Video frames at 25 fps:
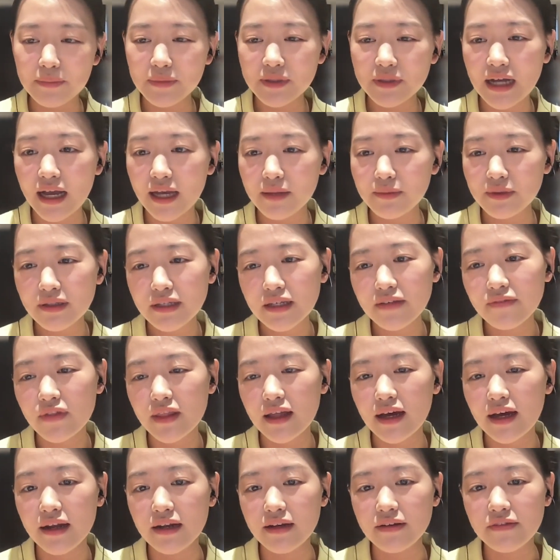I believe
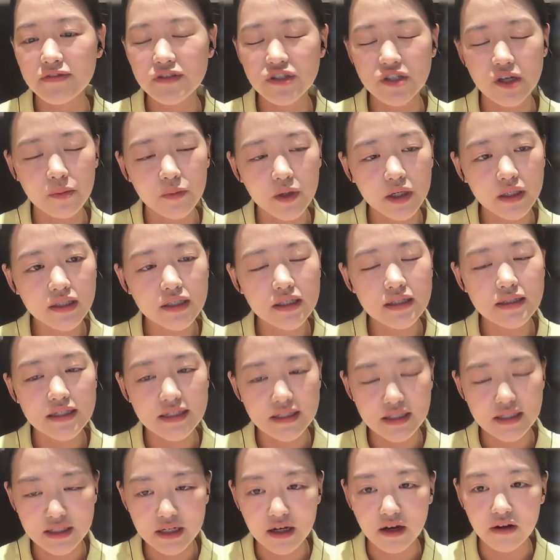that if someone could
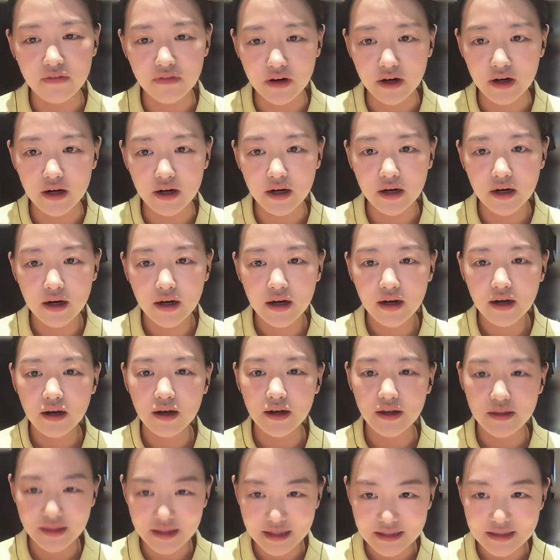discover
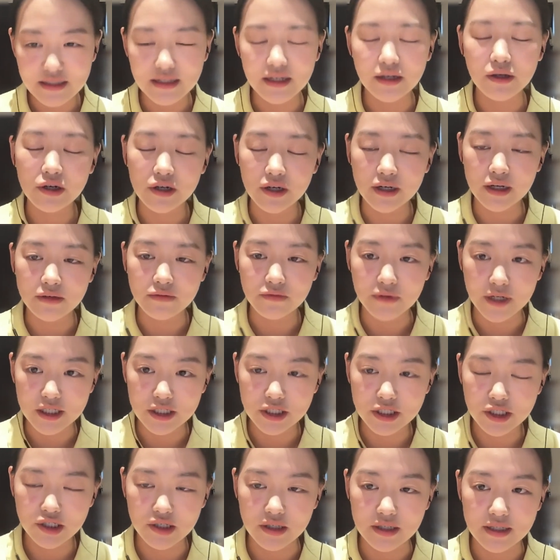authentic Korean
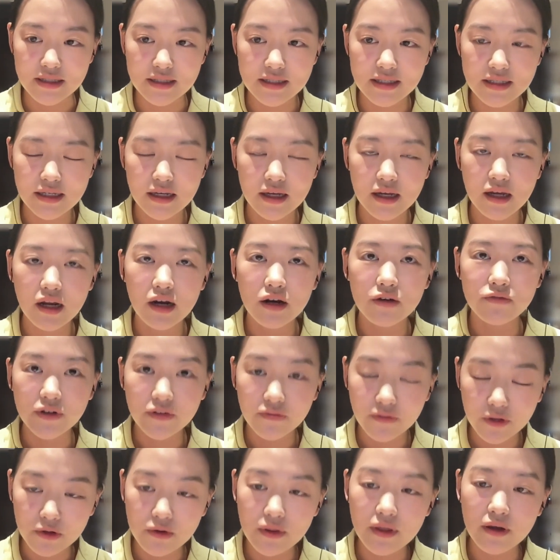restaurants,
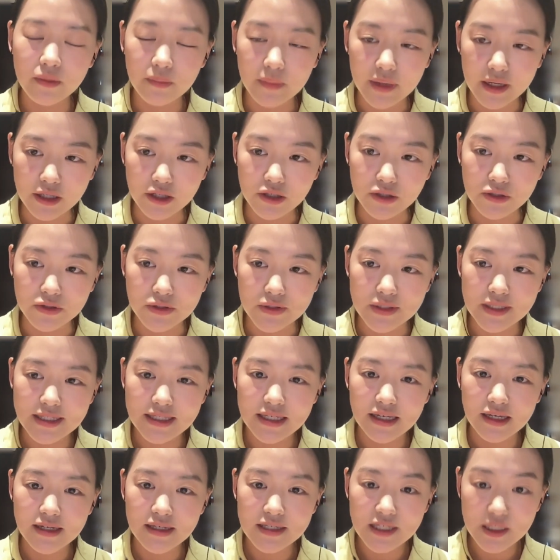review their menus,
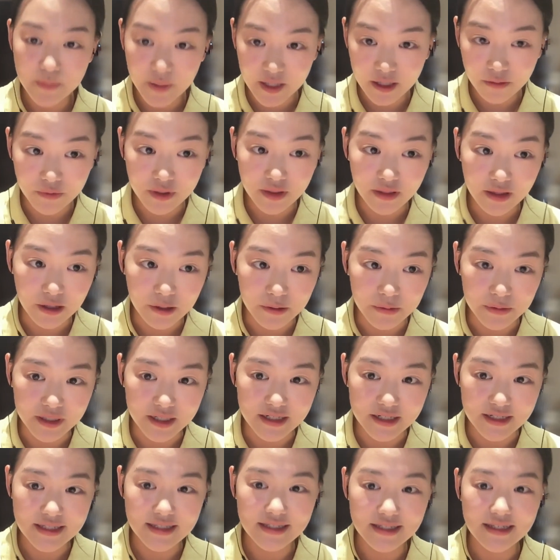speak with the
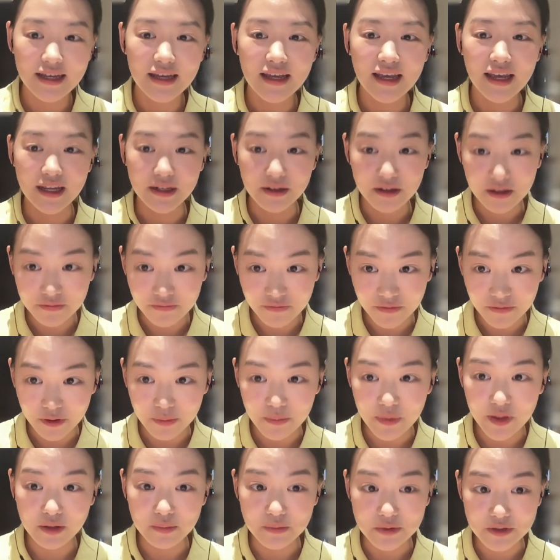owners, and confirm
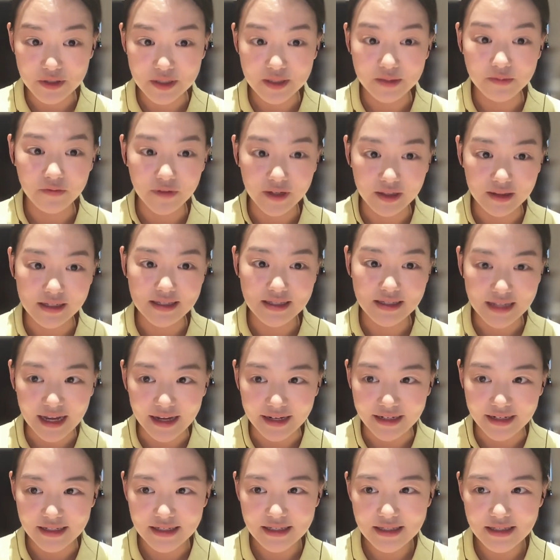their Muslim friendly
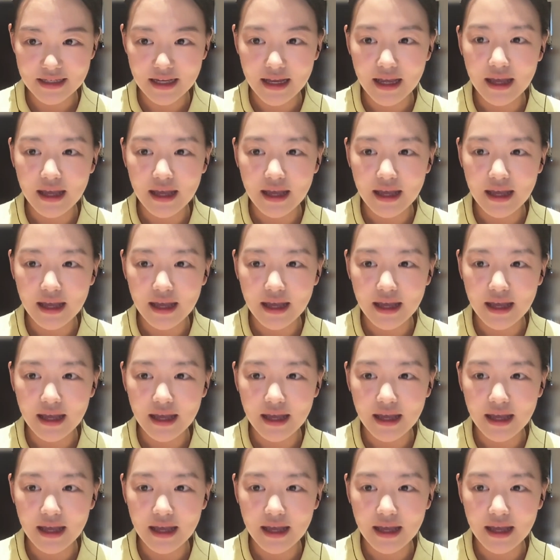status,